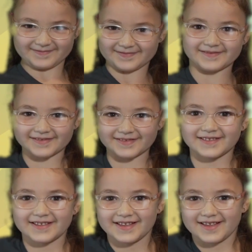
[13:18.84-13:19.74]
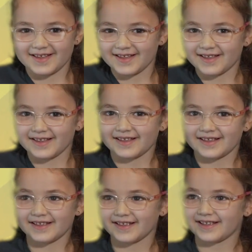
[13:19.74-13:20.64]

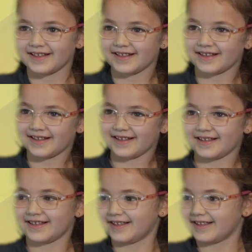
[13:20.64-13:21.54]
The person shown says nothing.